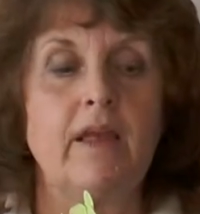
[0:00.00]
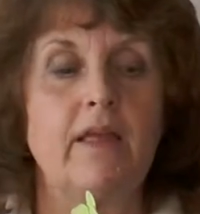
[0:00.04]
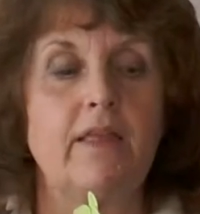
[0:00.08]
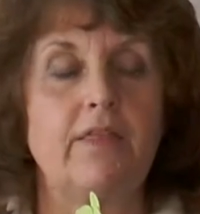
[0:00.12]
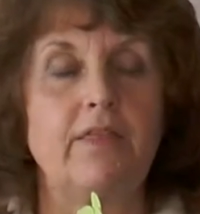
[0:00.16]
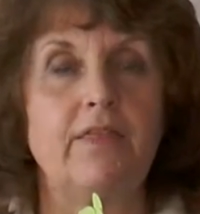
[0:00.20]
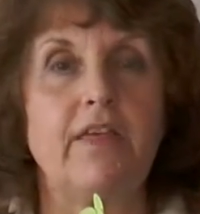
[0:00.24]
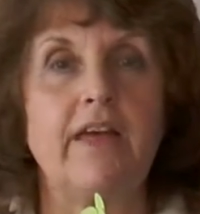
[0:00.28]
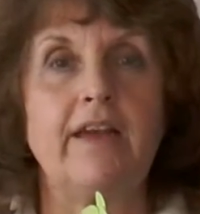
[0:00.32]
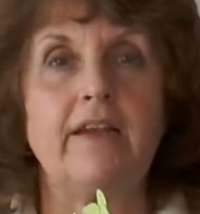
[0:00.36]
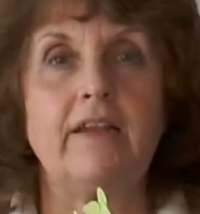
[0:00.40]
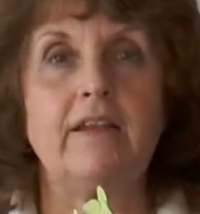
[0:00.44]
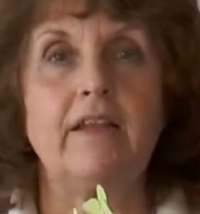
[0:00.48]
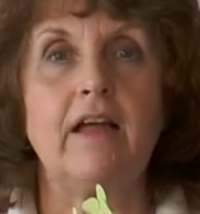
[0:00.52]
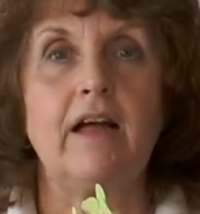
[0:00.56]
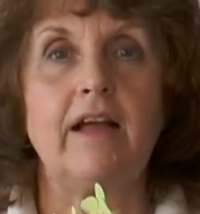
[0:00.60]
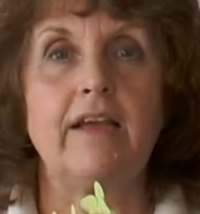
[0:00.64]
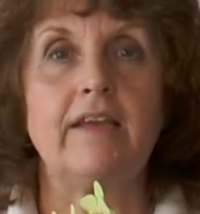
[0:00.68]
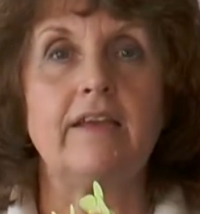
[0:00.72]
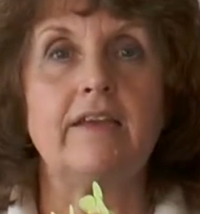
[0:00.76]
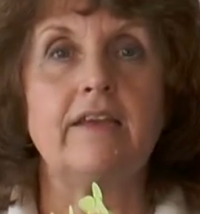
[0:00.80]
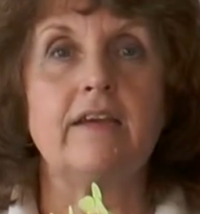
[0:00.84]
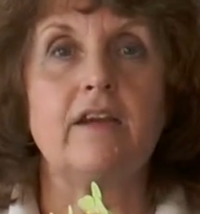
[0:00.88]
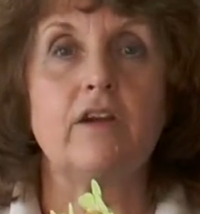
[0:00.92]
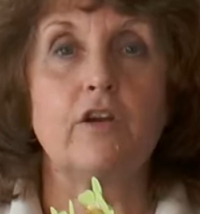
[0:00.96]
They
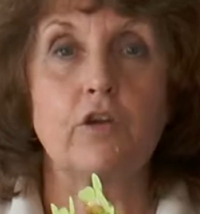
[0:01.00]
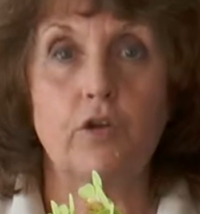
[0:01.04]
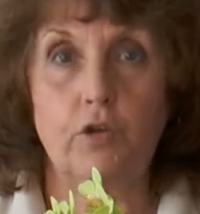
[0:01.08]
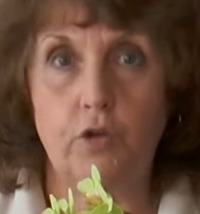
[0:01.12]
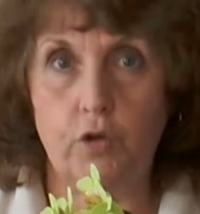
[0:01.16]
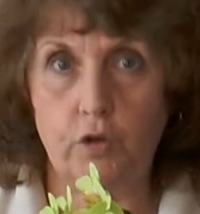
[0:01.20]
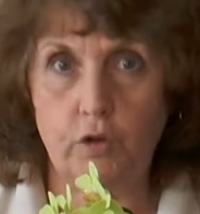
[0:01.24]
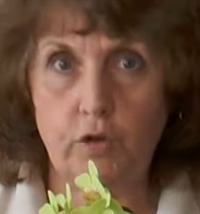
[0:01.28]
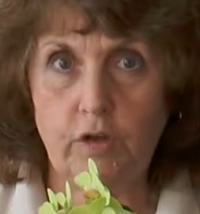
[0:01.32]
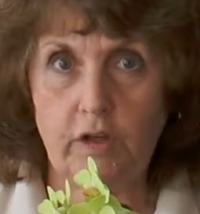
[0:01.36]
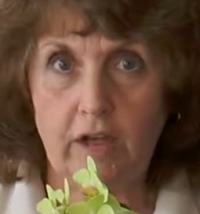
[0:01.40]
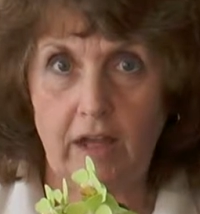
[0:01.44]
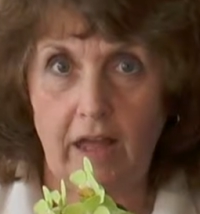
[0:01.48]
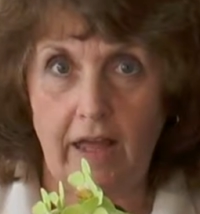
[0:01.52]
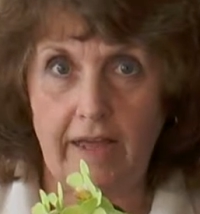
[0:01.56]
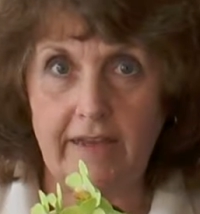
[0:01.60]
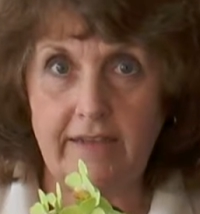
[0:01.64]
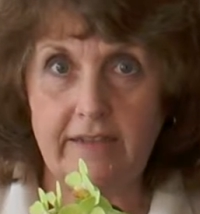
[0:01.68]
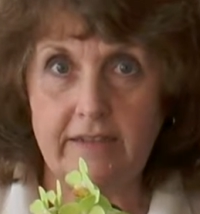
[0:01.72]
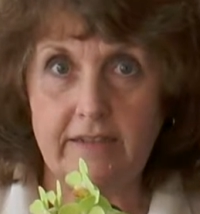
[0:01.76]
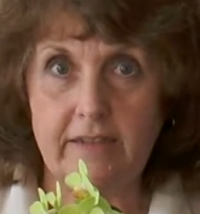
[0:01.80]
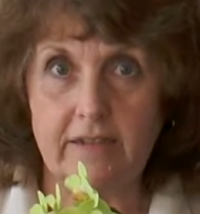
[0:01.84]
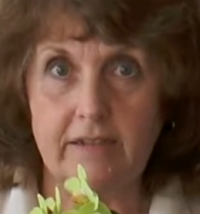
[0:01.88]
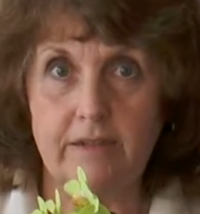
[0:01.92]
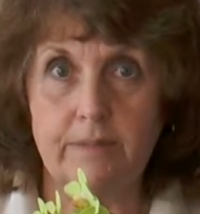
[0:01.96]
like good
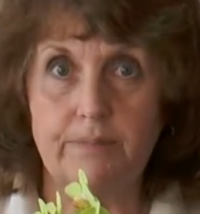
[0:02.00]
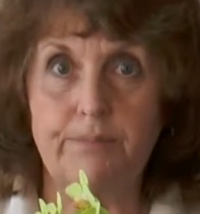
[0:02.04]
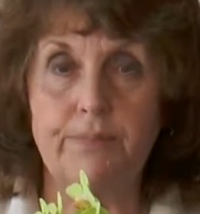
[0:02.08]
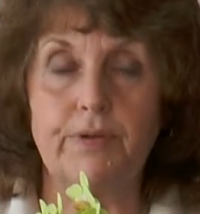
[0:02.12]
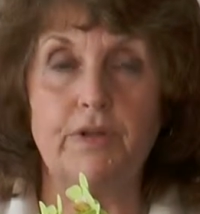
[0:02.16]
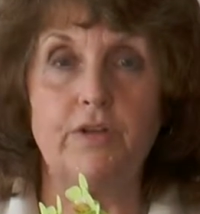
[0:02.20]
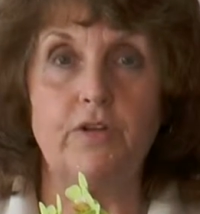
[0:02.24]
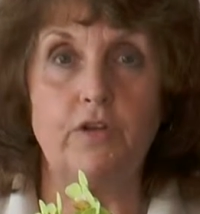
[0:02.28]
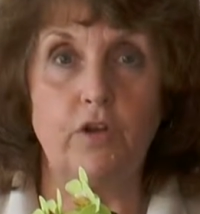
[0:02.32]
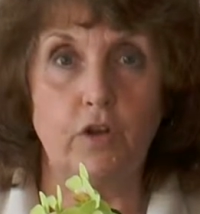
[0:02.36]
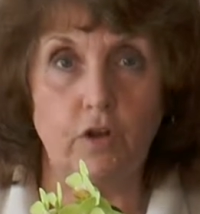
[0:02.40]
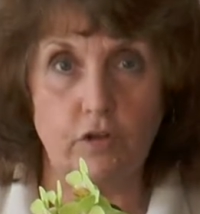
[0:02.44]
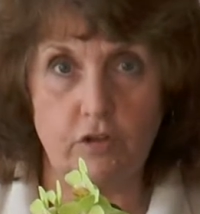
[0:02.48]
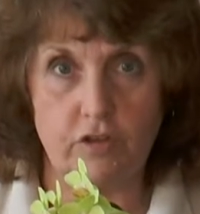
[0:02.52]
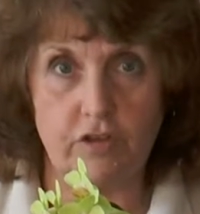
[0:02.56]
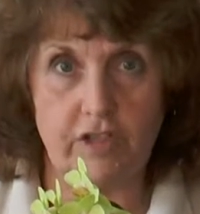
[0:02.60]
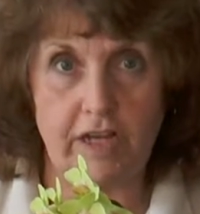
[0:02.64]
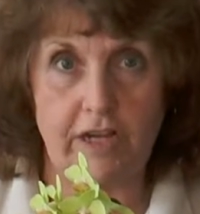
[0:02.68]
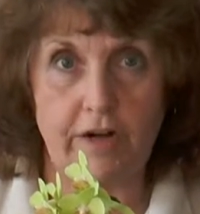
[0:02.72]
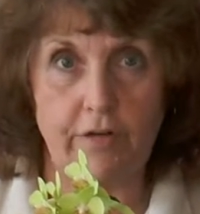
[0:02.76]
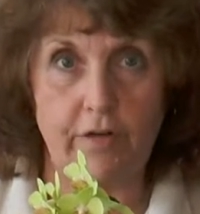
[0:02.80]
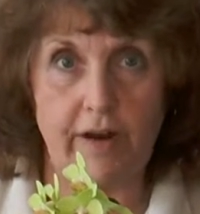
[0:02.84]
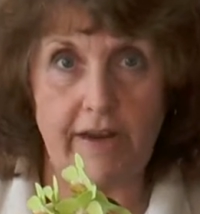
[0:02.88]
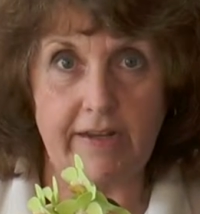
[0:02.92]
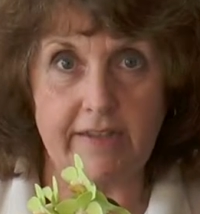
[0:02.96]
light, but not
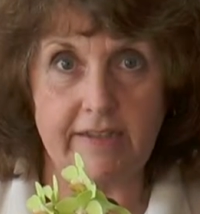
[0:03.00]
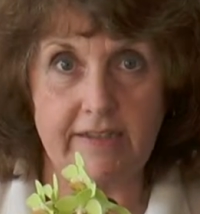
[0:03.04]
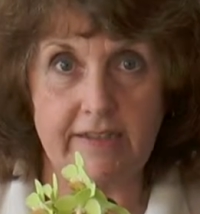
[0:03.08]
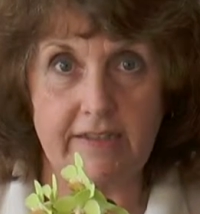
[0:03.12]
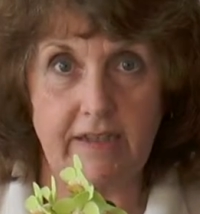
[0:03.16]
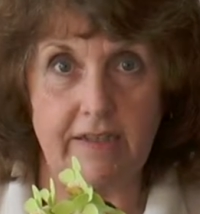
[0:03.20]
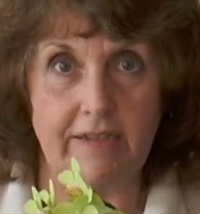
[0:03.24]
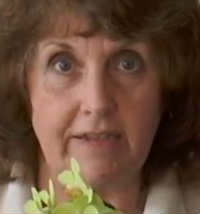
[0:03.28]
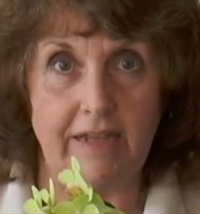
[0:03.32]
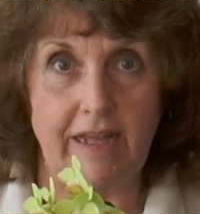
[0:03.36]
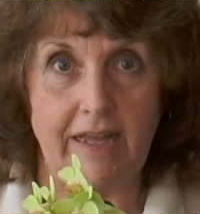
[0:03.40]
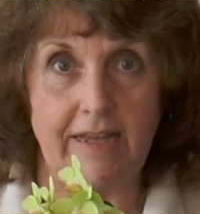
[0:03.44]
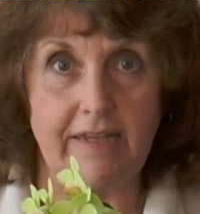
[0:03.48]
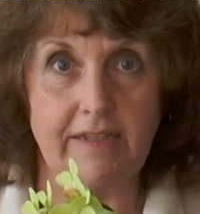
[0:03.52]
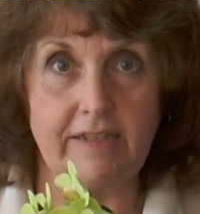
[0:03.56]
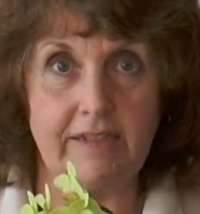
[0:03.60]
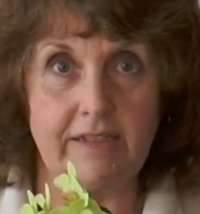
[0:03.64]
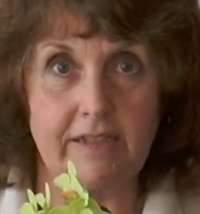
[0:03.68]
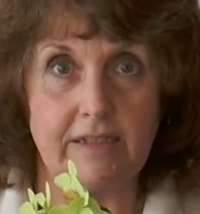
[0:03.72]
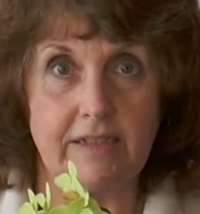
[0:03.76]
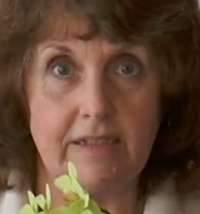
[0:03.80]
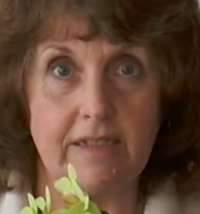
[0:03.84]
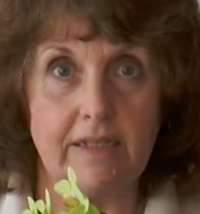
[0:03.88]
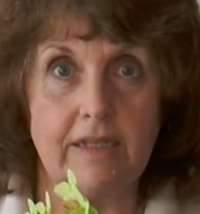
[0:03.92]
direct sunlight,